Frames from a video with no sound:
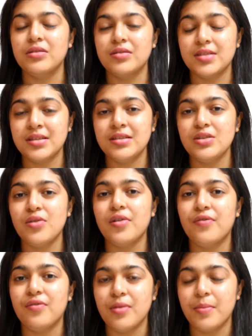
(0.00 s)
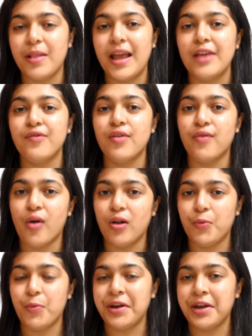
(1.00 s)
Since you're applying for fall
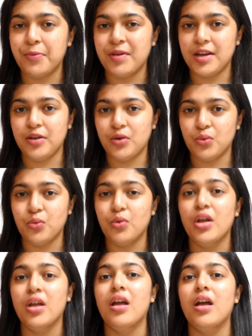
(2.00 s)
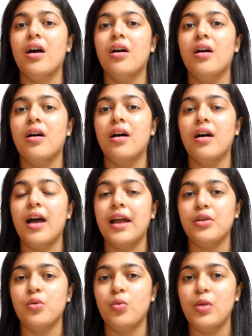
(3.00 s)
2022
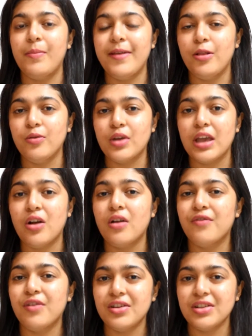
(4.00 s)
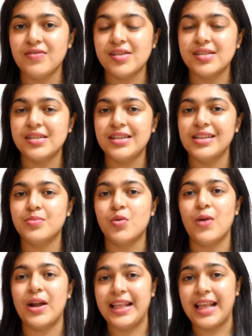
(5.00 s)
and you will be looking out for universities
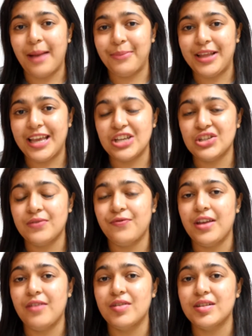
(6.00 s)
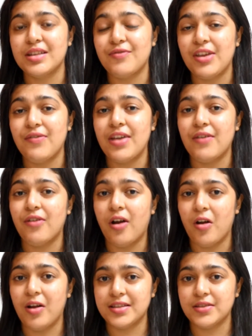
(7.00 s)
providing application waivers, fee waiver
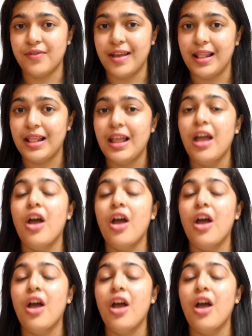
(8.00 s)
as well,